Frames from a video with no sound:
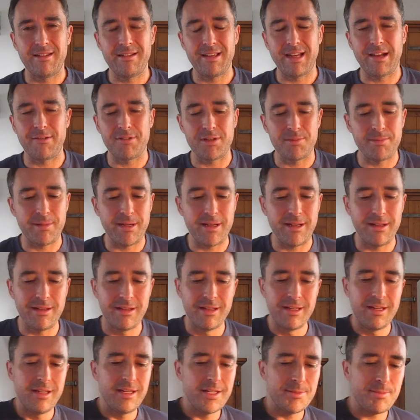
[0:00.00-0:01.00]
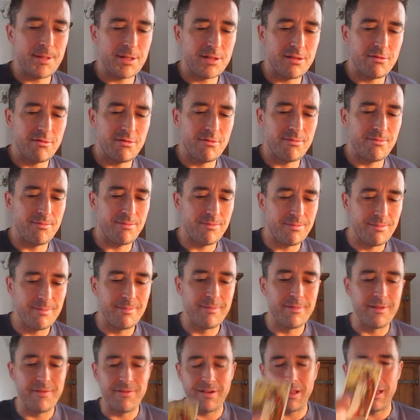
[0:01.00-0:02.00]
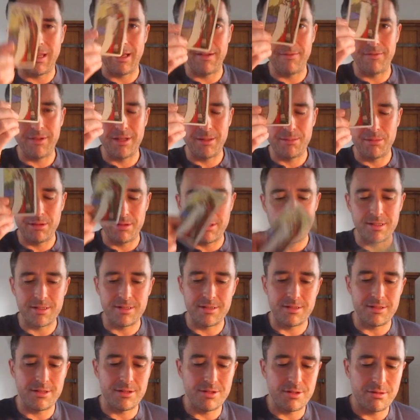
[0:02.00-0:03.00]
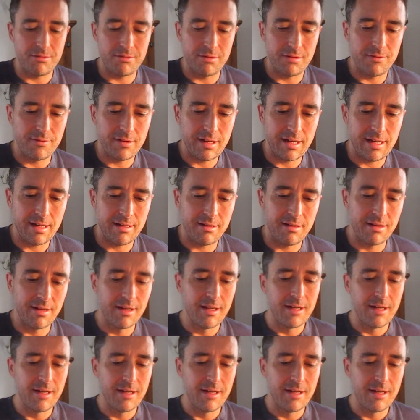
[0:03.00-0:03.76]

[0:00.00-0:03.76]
counterpart, especially with the fact that I've labelled this as the True Love card